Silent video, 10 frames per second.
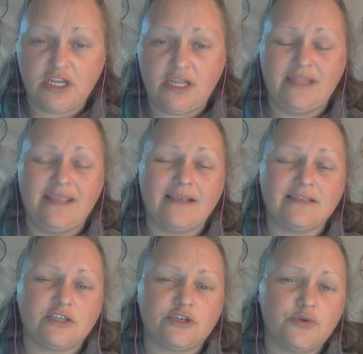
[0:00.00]
and get
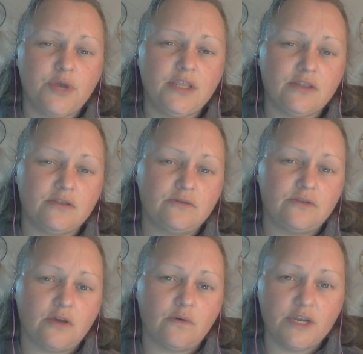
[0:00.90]
straight to
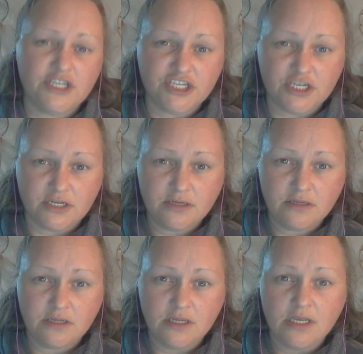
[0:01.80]
the question.
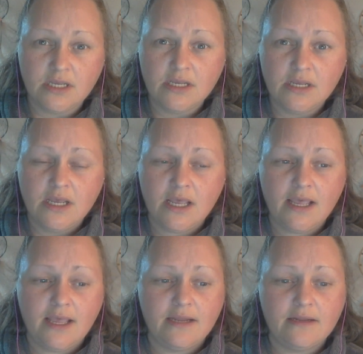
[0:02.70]

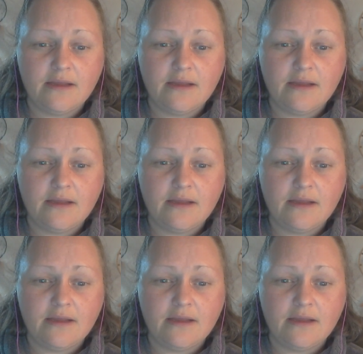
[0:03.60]
And